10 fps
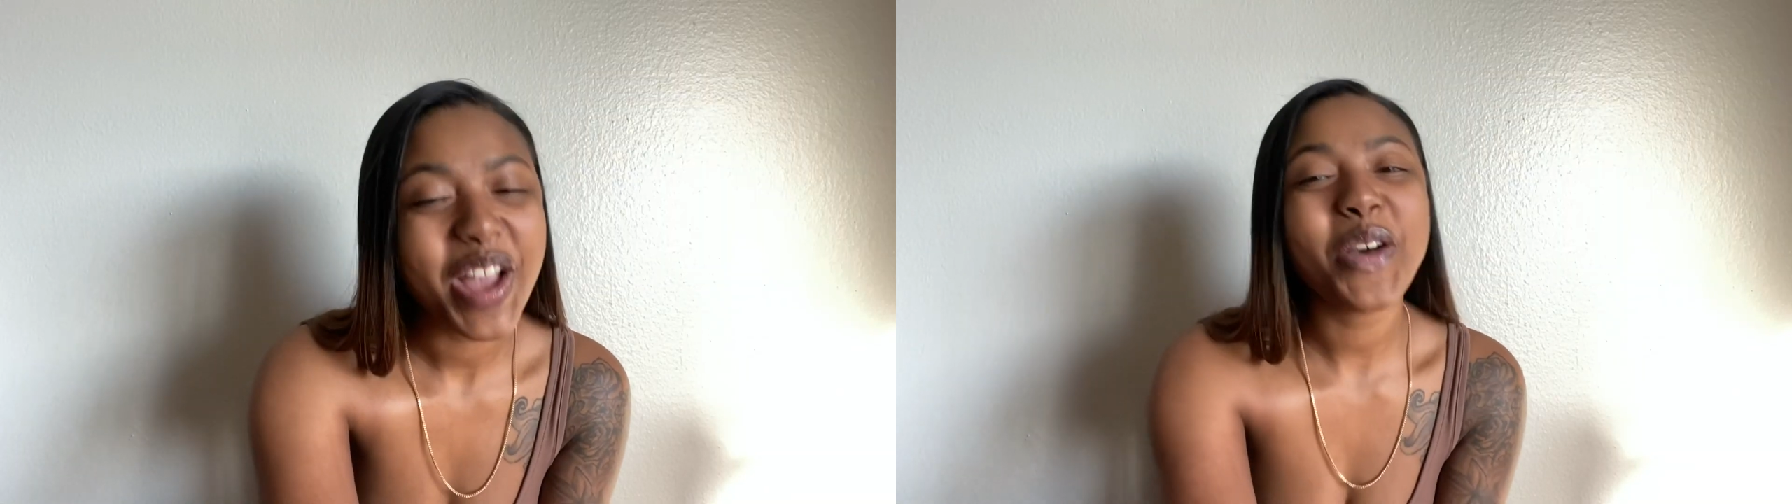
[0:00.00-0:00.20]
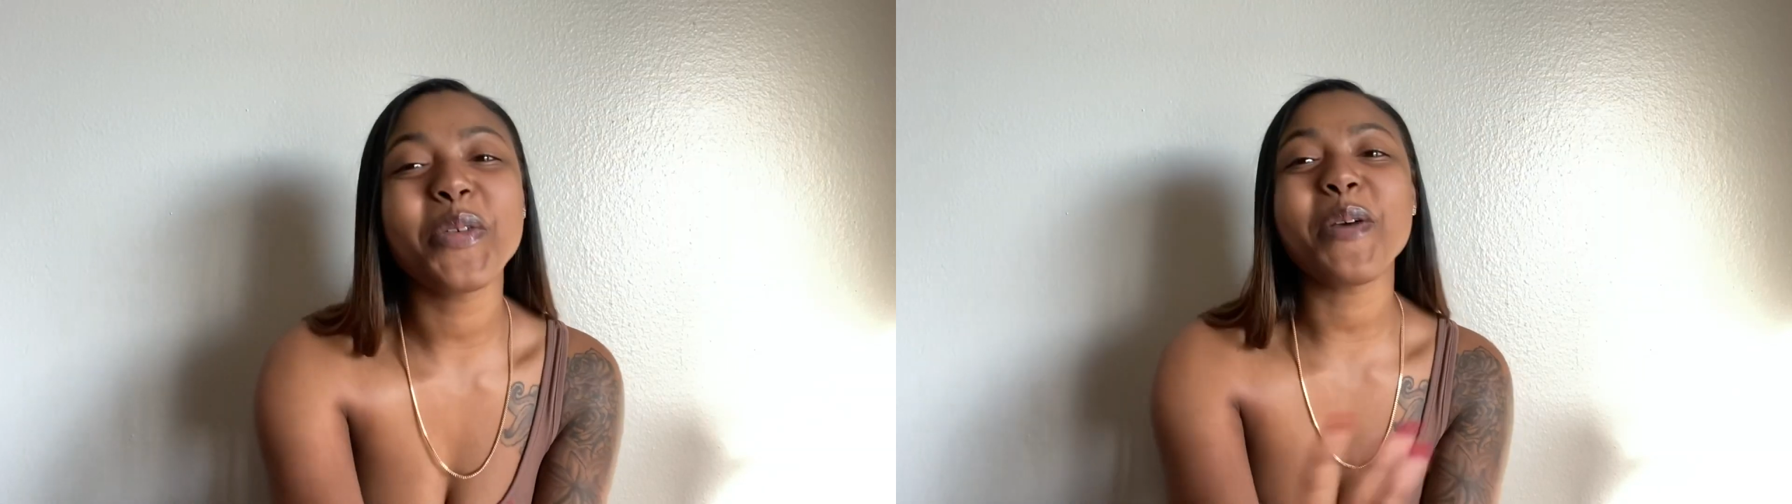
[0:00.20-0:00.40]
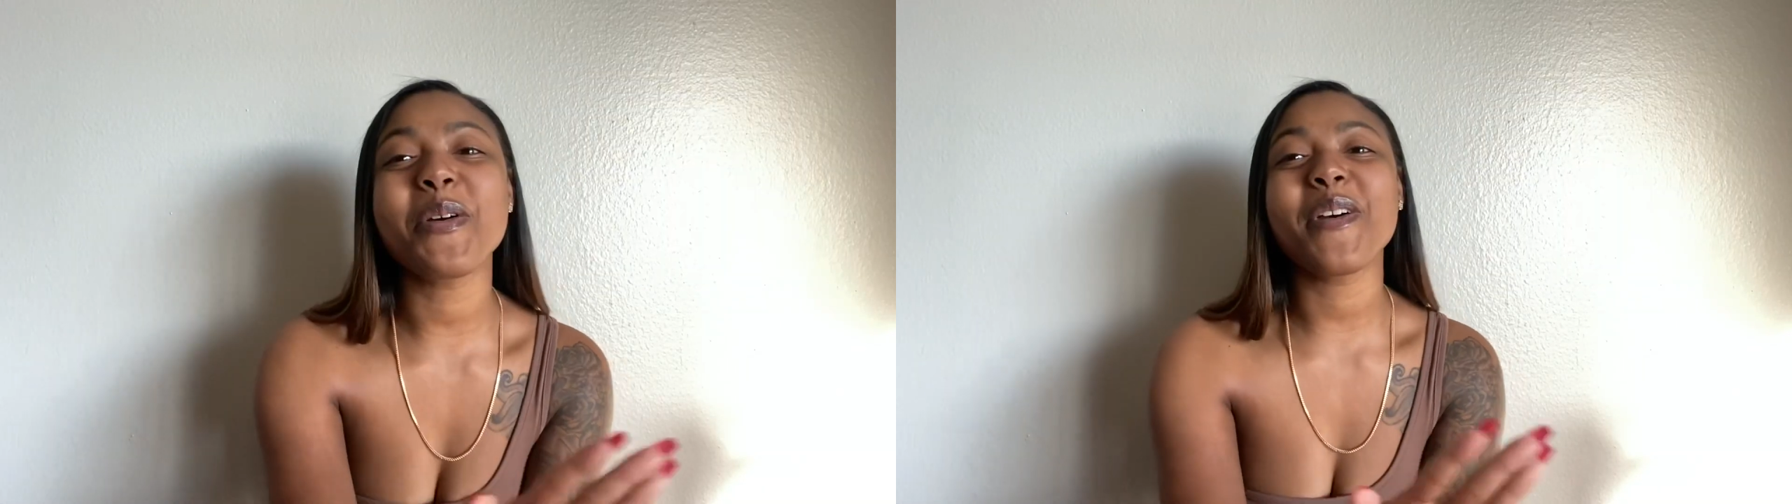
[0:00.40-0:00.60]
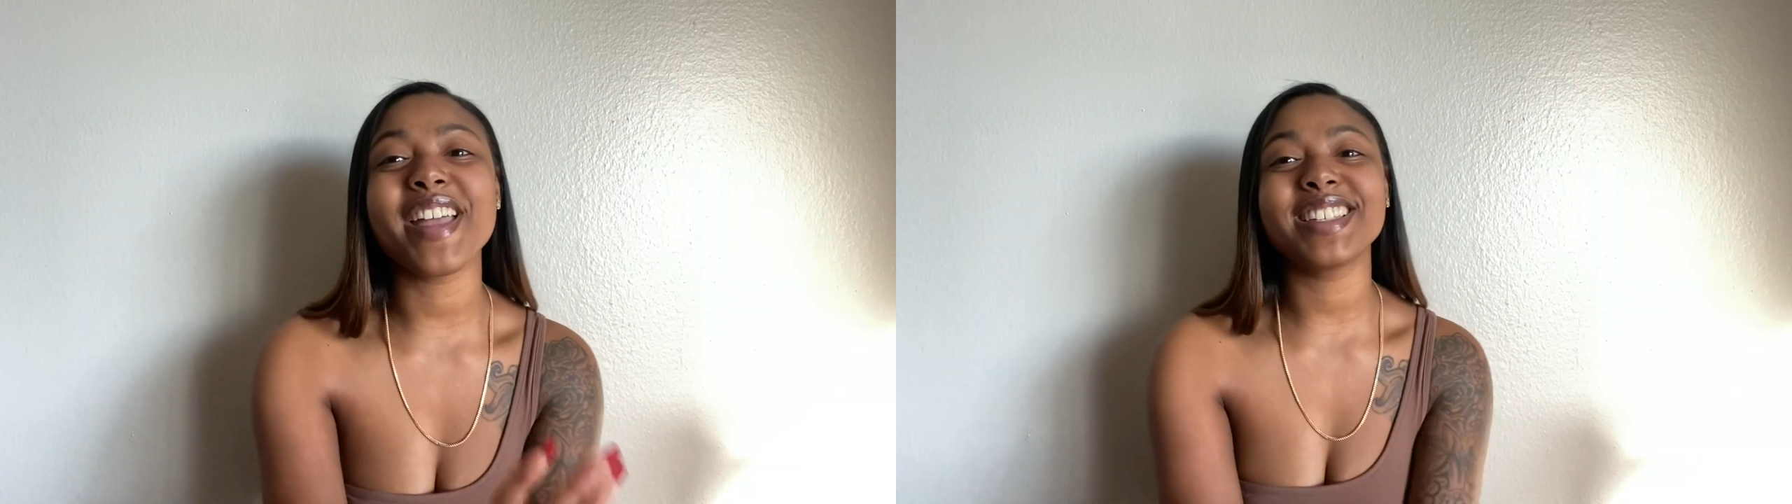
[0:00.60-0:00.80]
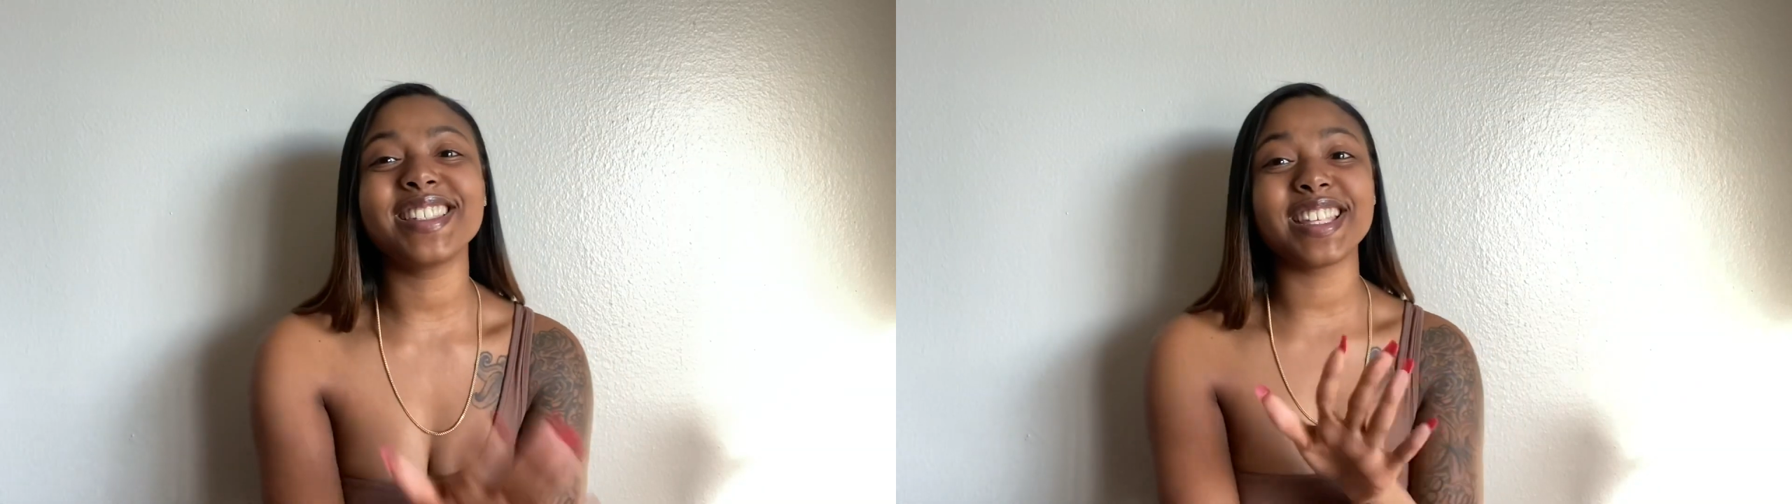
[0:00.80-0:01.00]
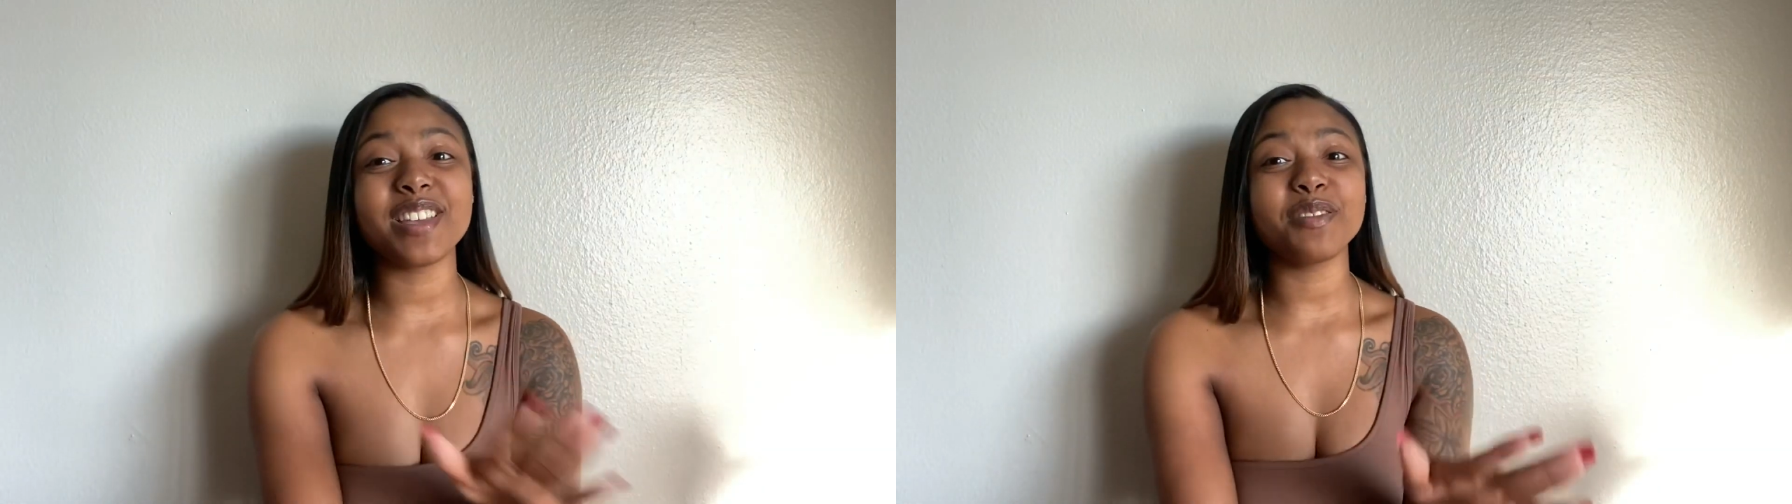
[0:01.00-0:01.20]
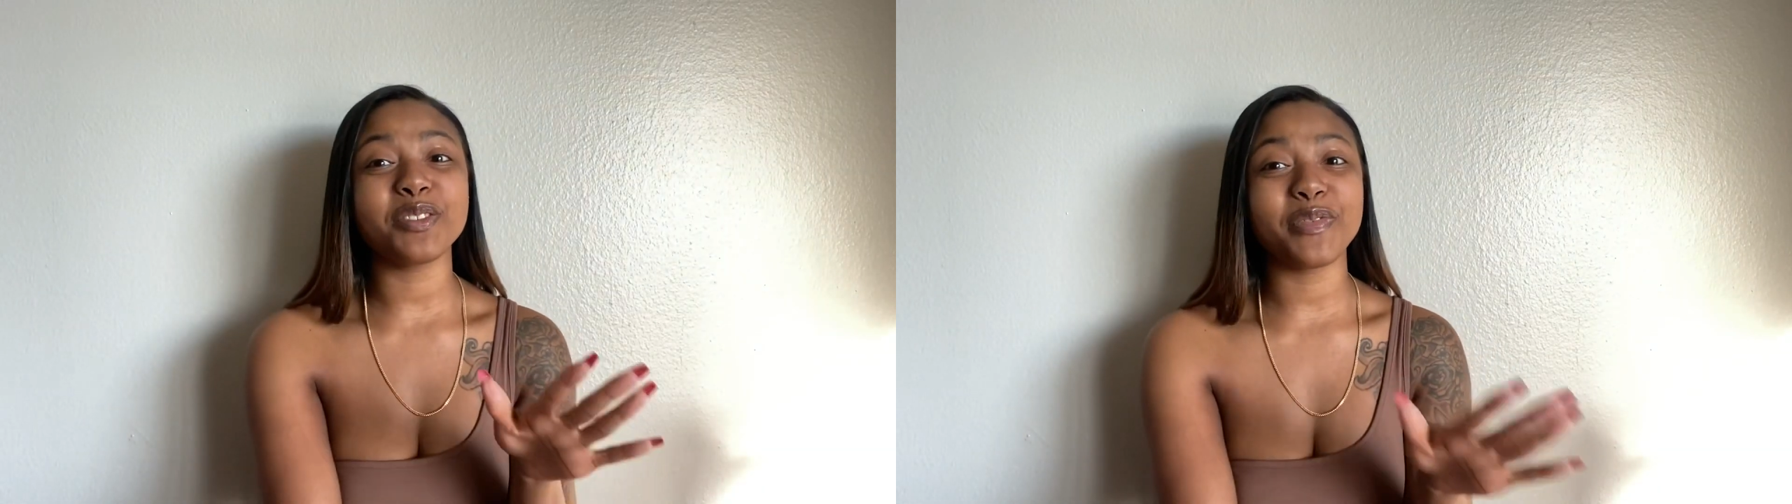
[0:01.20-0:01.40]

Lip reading: Wait. Steve's